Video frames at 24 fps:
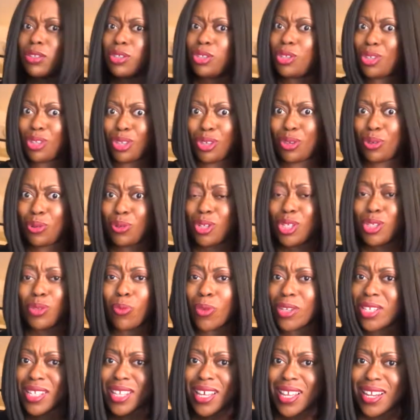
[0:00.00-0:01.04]
So you just
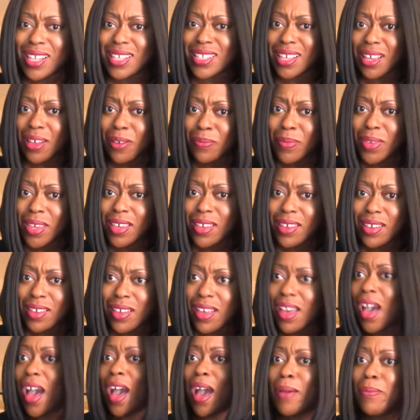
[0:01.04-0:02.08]
wasn't gonna tell me?
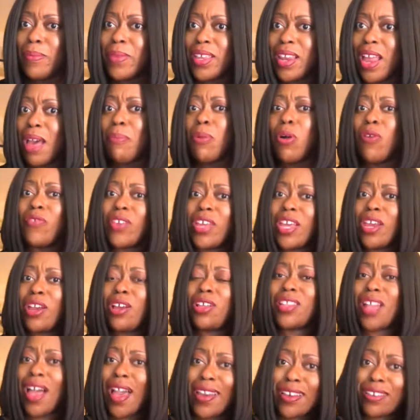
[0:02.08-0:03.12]
I mean, I'm over
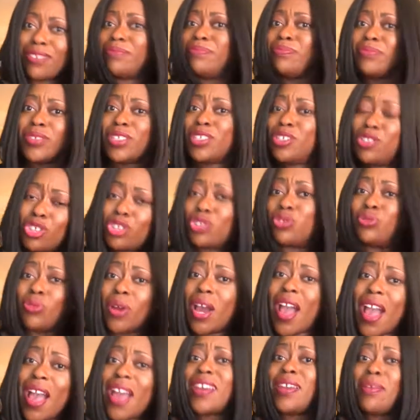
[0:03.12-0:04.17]
here like
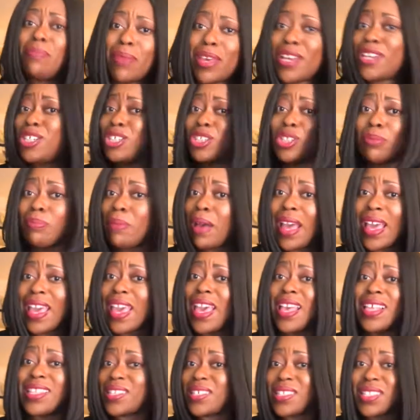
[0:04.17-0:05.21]
trying to make sure my
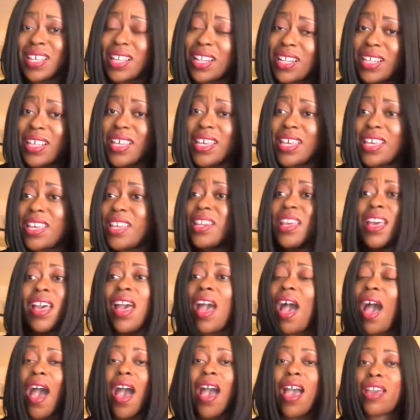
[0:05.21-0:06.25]
hands is clean.
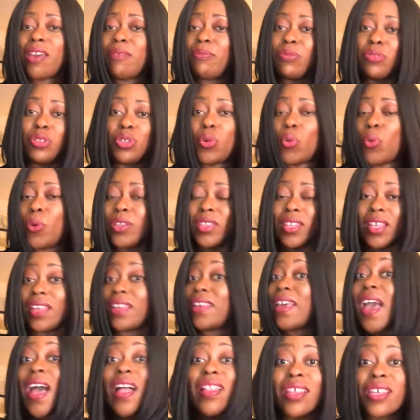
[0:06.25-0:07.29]
I am doing the
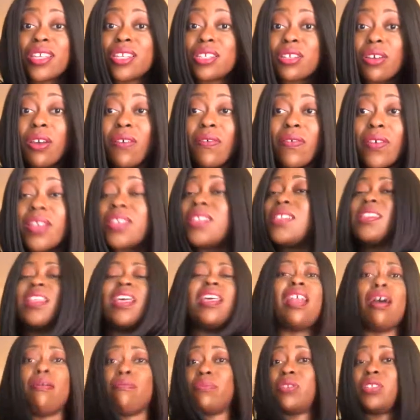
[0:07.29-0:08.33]
galley service.
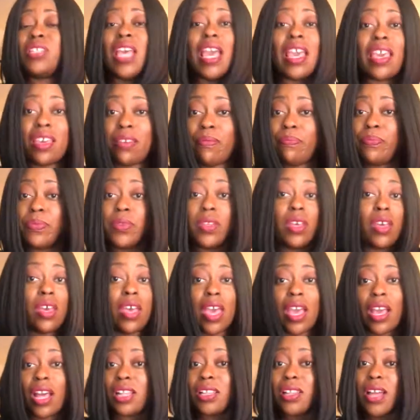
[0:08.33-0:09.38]
Then I'm taking
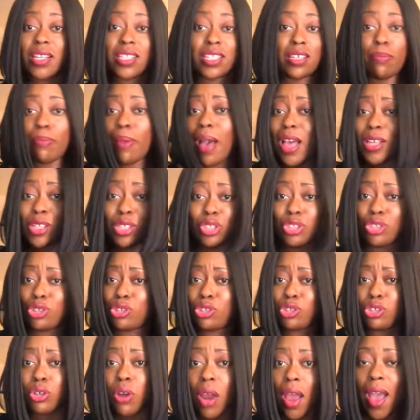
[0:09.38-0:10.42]
and collecting
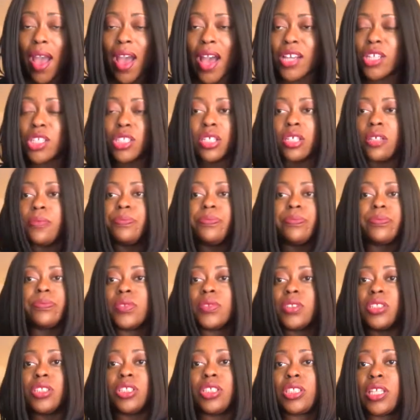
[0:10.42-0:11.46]
passengers' trash.
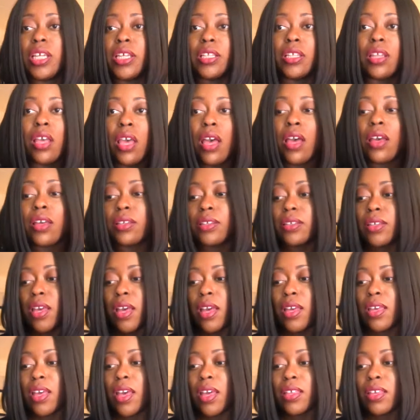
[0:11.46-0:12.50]
And she's like, no,
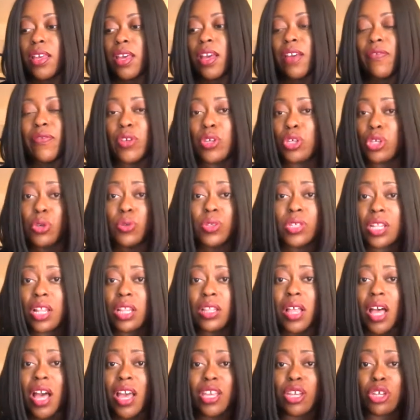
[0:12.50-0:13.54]
yeah. If you use it a
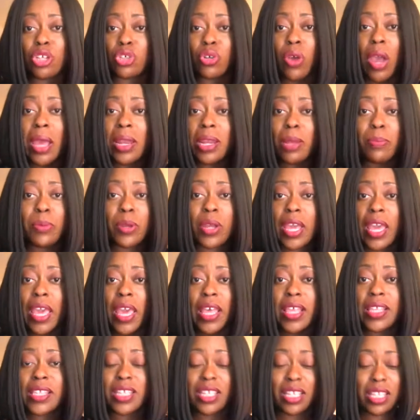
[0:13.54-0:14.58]
lot, you're drying up your
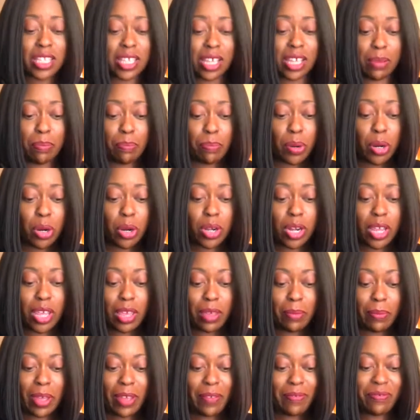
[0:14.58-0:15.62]
hands and it's like burning
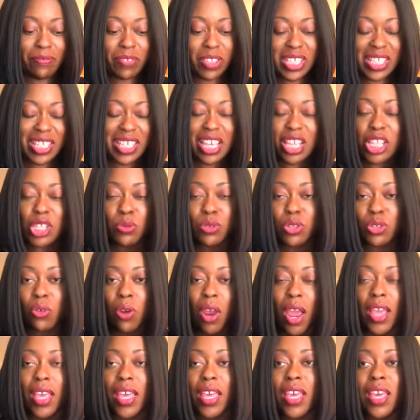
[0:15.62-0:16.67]
and my skins was
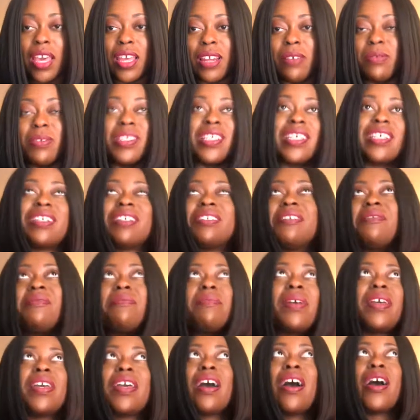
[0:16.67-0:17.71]
cracking. And I was like, oh
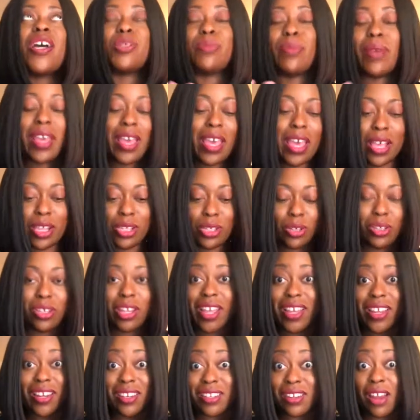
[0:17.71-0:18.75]
my gosh, my hands are
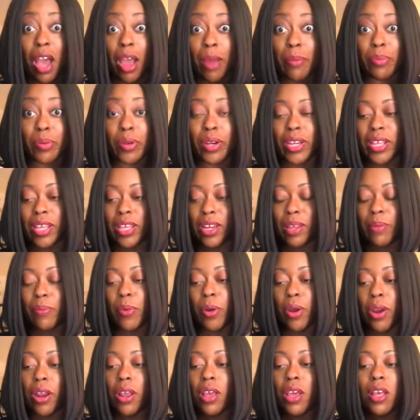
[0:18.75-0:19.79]
like not pretty
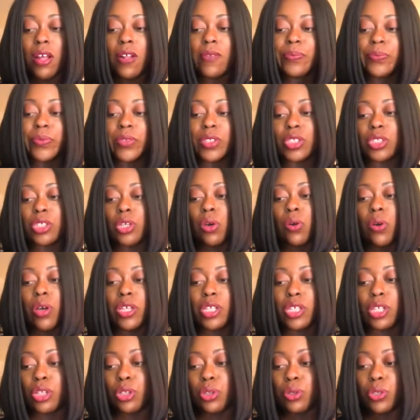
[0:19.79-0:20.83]
anymore. So a
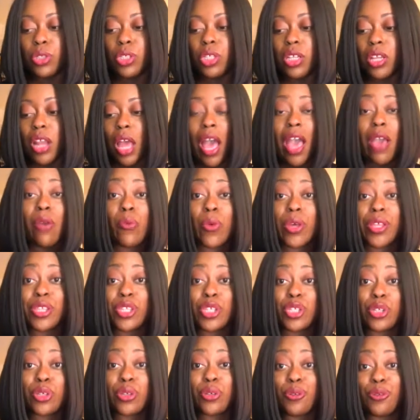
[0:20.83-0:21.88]
solution, I
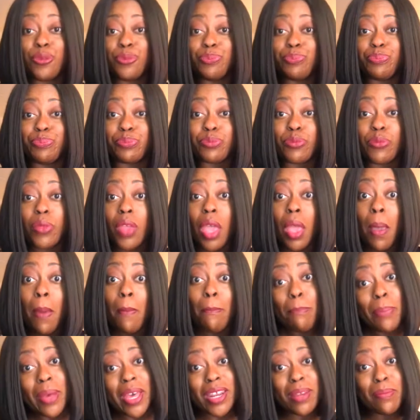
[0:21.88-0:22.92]
went to
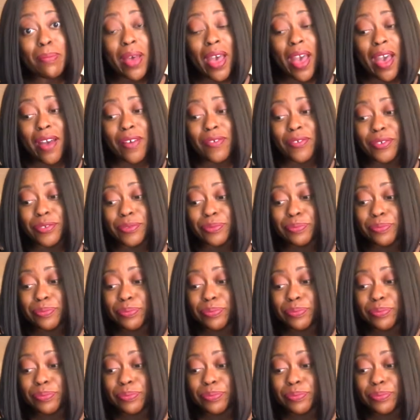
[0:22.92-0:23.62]
Bed and Bath.